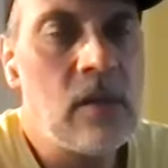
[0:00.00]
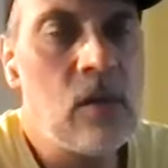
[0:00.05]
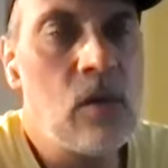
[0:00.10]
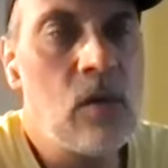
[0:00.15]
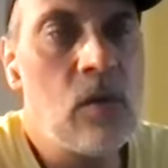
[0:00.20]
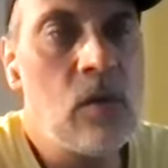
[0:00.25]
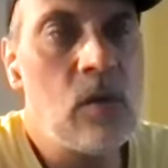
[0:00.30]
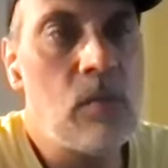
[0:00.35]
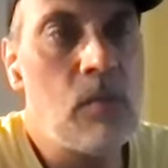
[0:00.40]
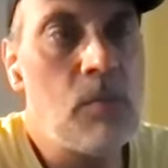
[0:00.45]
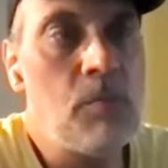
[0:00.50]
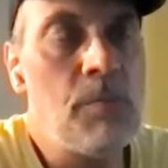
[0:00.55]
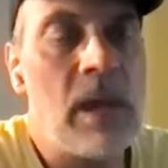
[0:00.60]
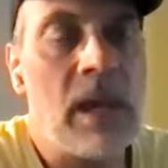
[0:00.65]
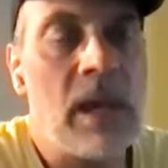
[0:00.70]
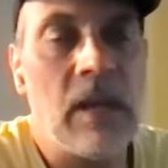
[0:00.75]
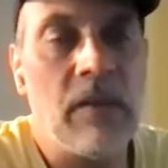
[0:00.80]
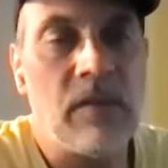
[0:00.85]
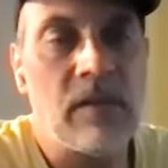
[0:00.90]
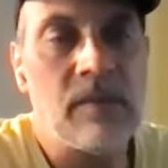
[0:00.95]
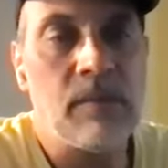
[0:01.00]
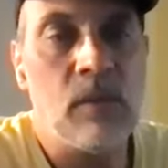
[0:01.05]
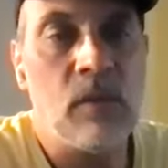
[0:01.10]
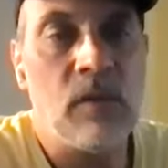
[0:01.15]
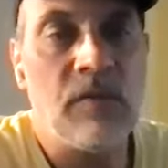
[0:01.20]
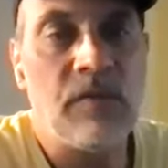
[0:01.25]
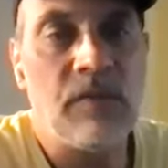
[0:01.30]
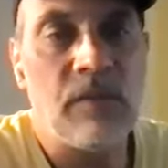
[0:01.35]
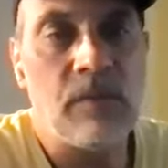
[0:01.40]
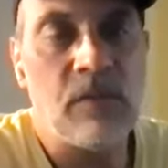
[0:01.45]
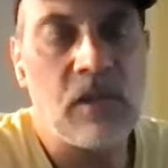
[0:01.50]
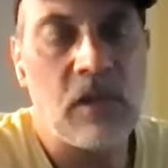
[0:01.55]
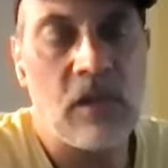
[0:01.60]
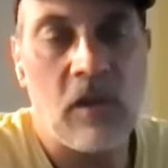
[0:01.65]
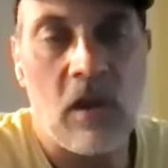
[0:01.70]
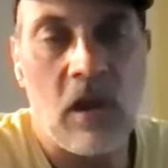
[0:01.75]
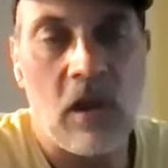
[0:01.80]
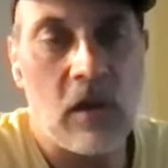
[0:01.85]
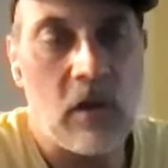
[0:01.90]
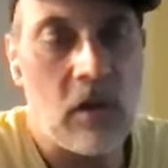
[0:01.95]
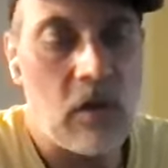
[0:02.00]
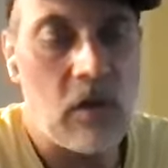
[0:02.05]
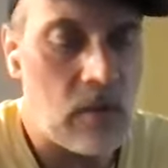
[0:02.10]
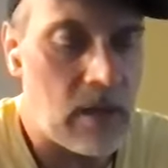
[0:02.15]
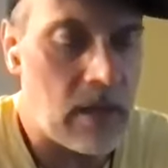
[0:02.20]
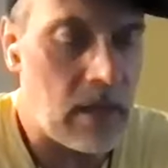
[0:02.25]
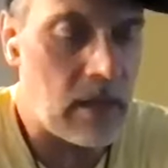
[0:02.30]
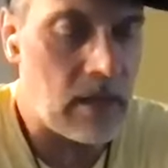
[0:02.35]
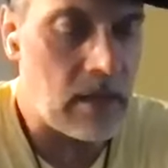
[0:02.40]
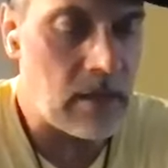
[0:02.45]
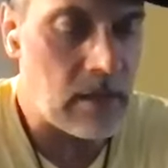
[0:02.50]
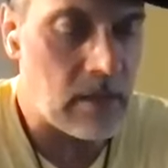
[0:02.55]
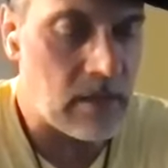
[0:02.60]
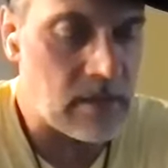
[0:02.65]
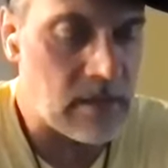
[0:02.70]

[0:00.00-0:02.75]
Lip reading: who many of us moved from Chicago and